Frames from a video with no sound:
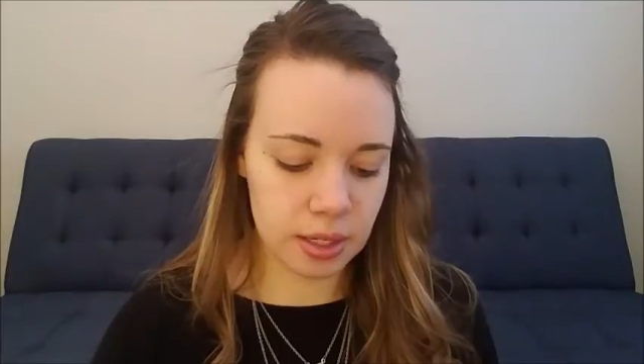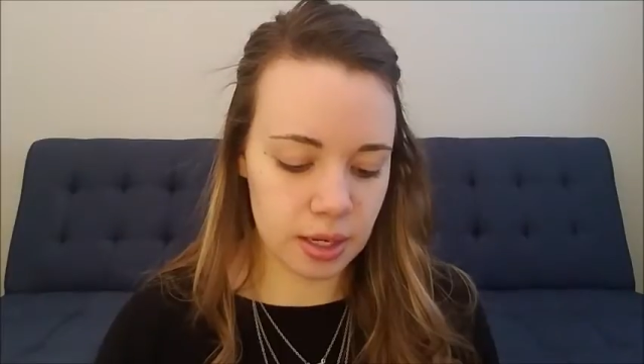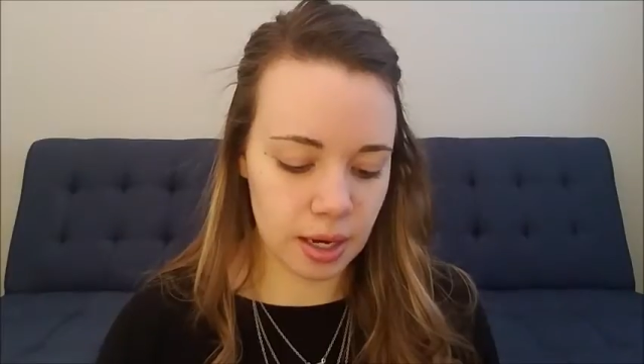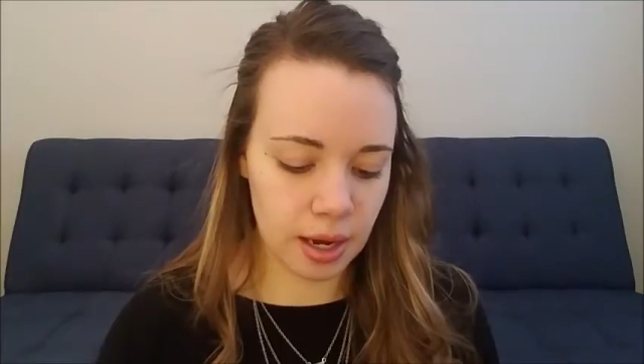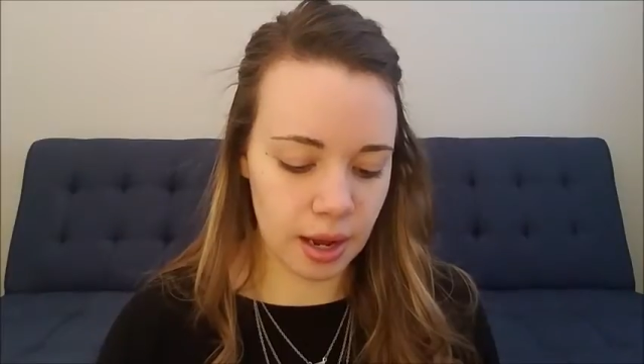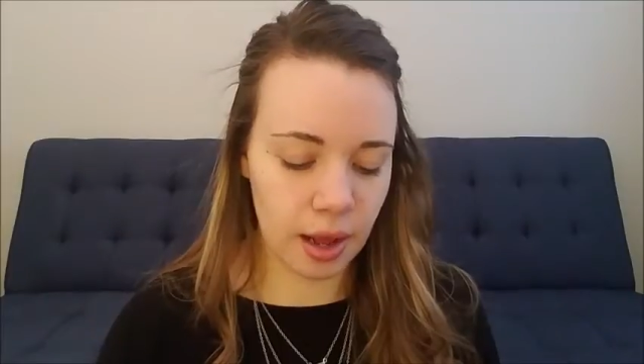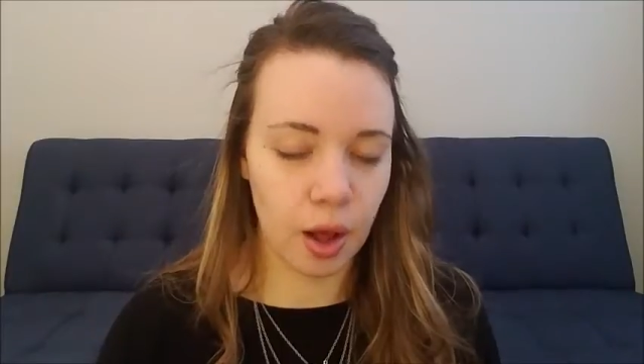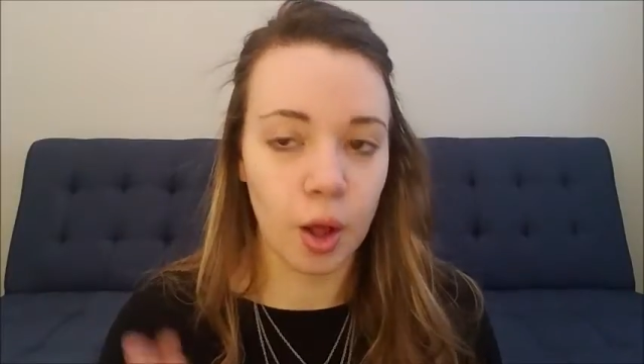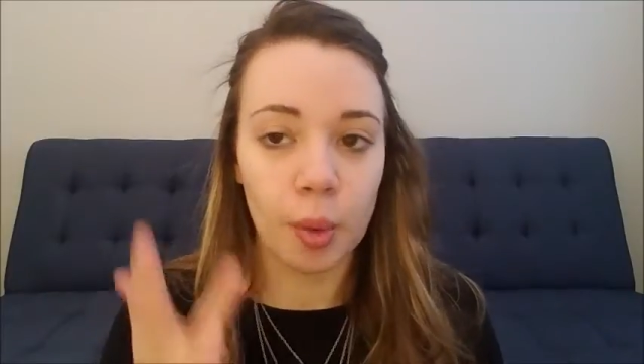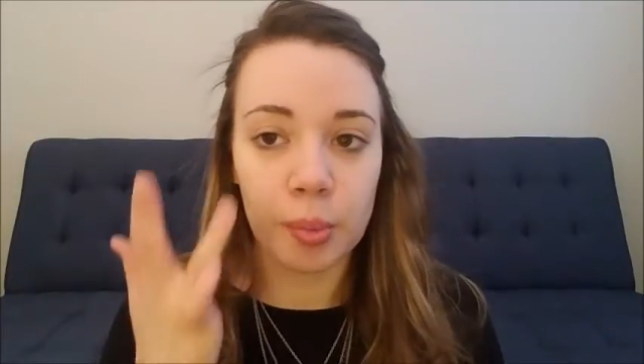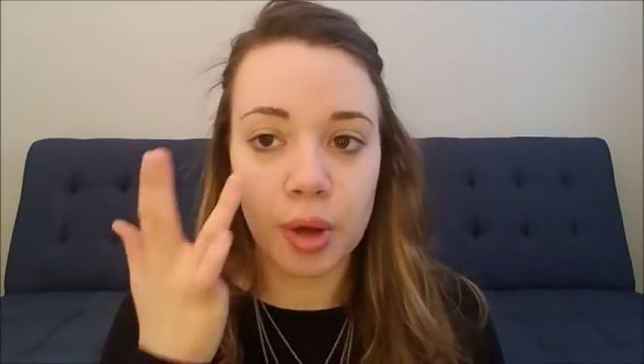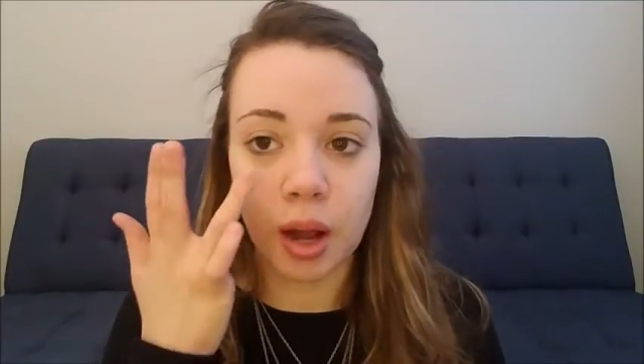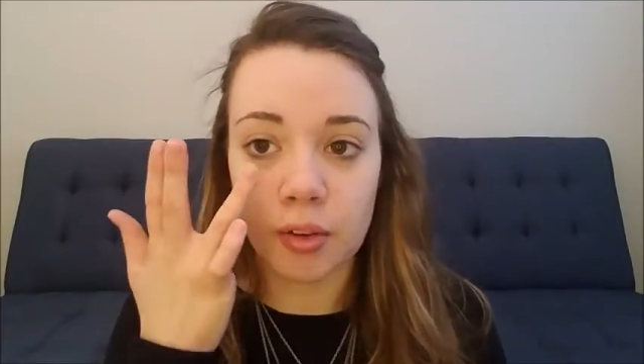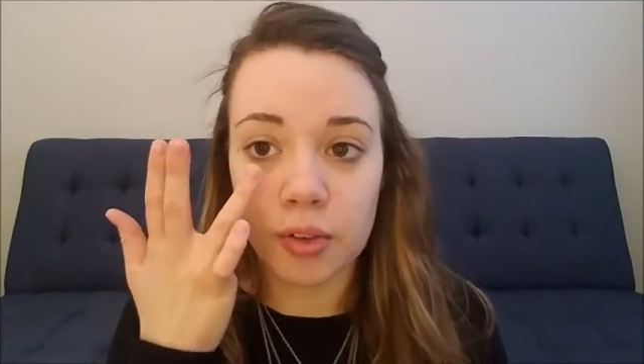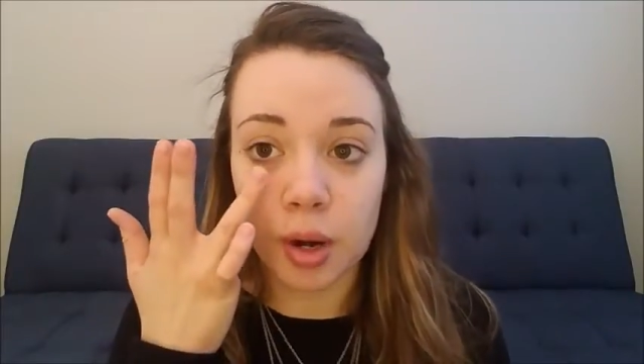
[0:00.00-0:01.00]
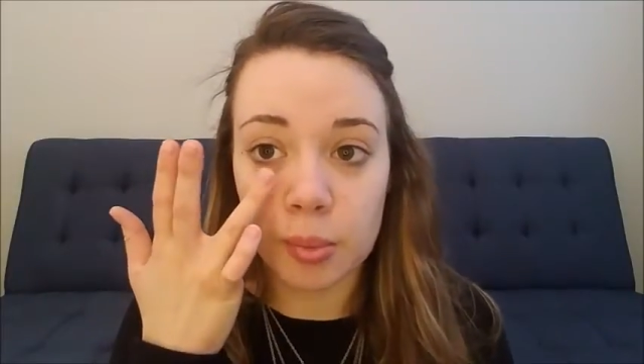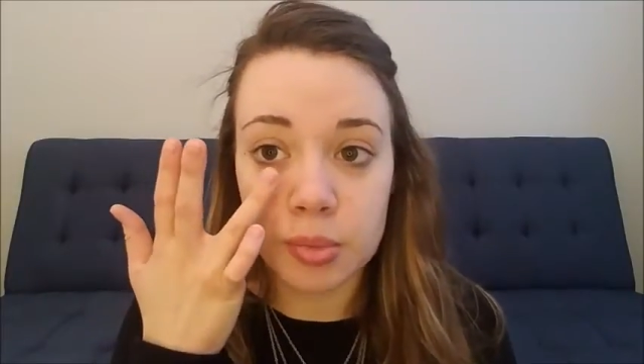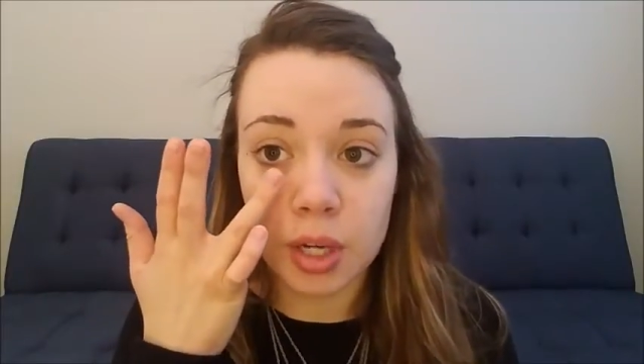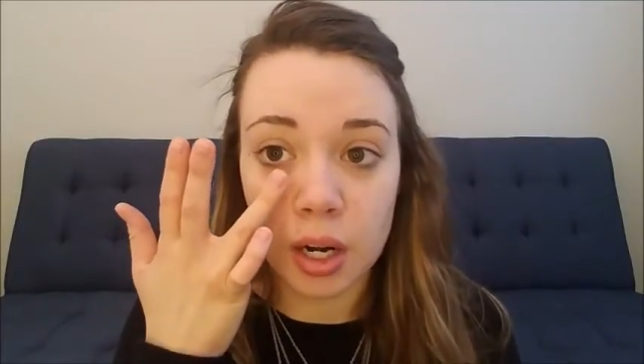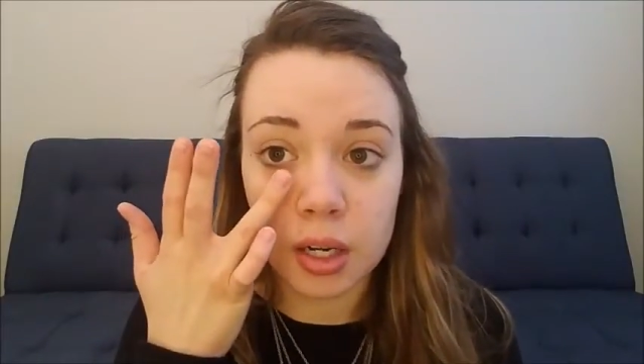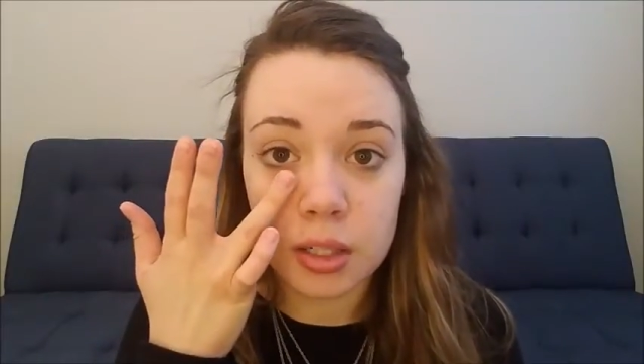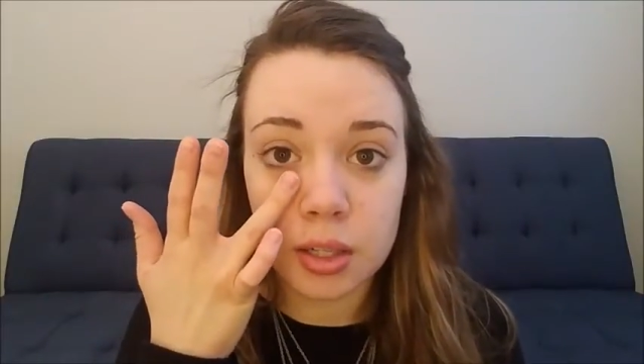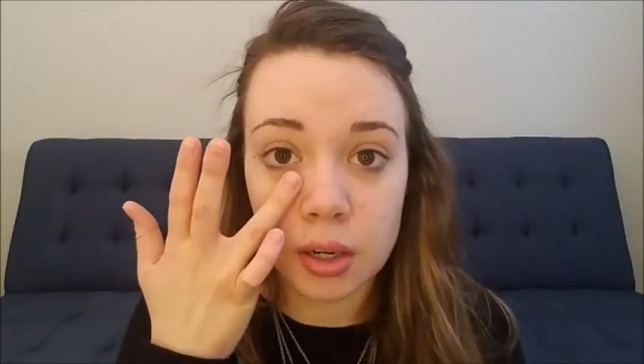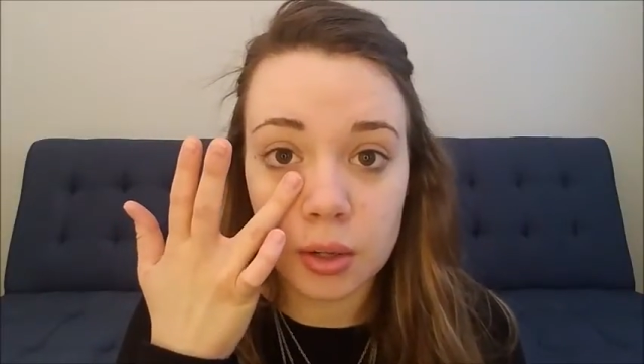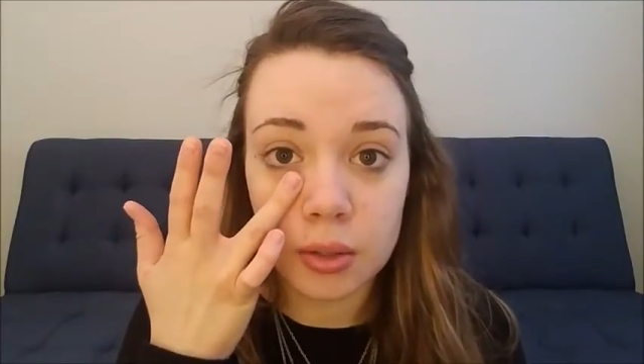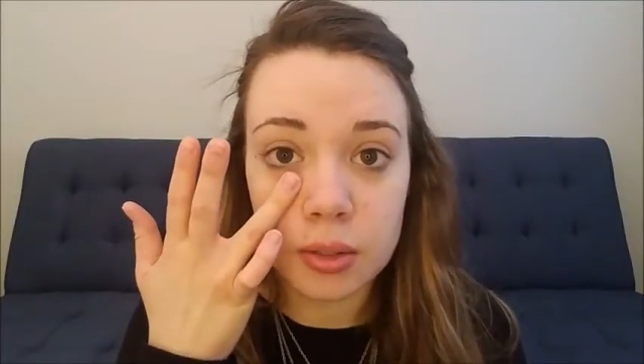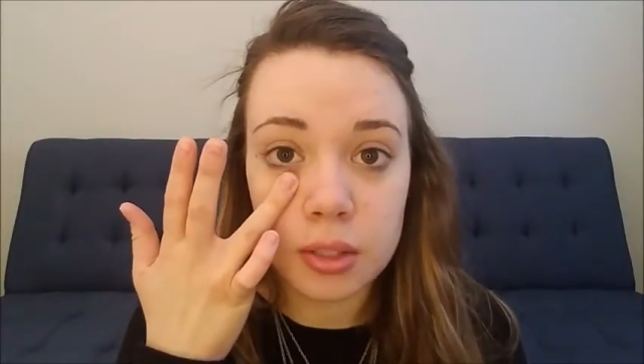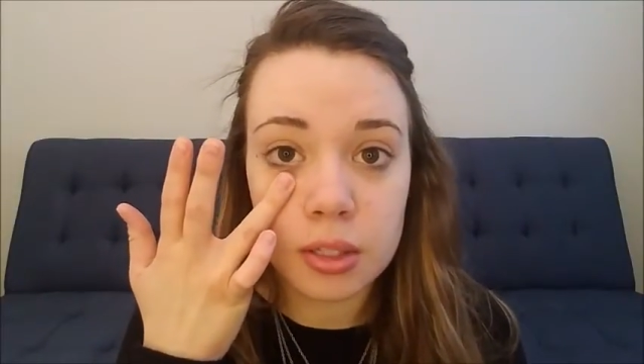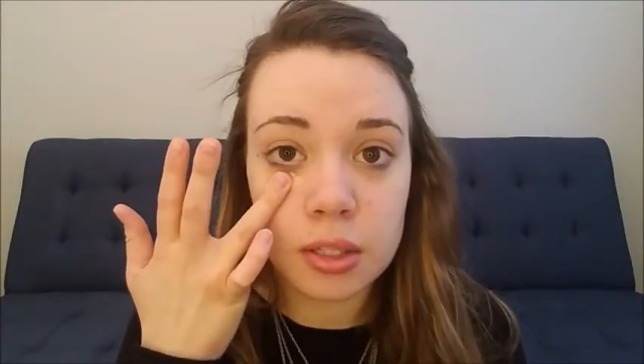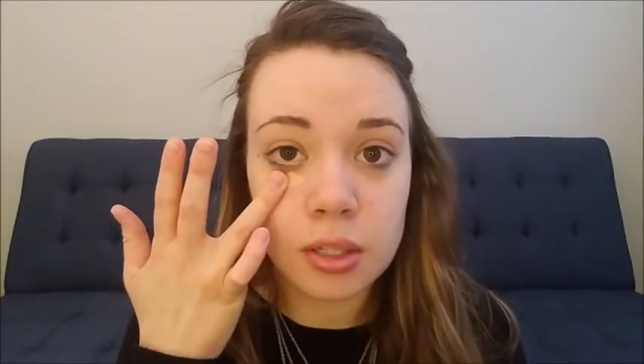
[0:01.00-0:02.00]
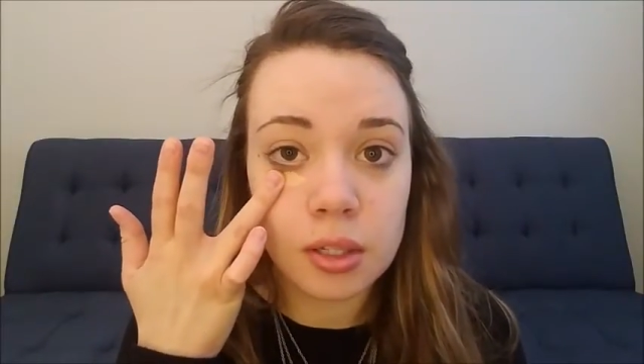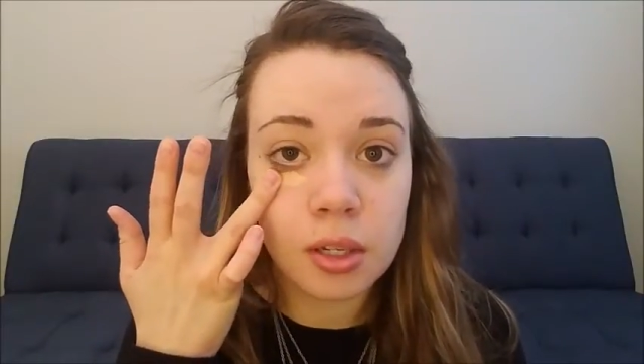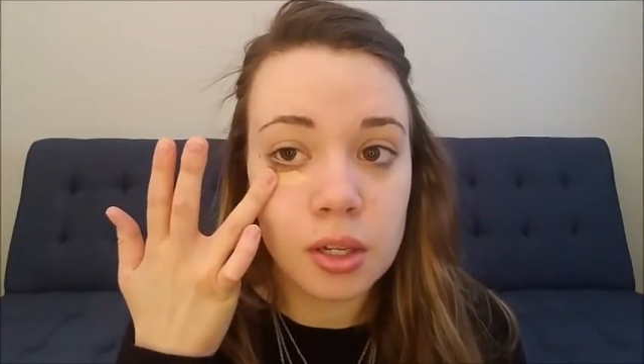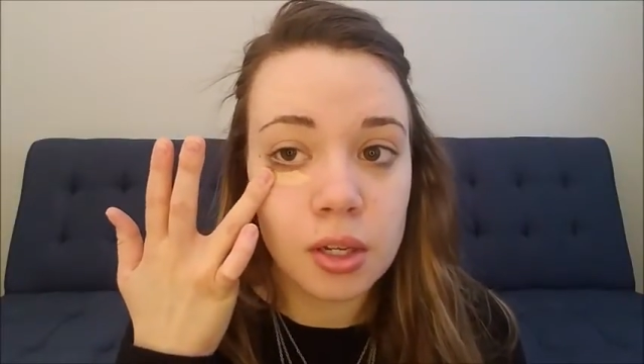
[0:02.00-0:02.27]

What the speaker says: is going to help cover up dark circles.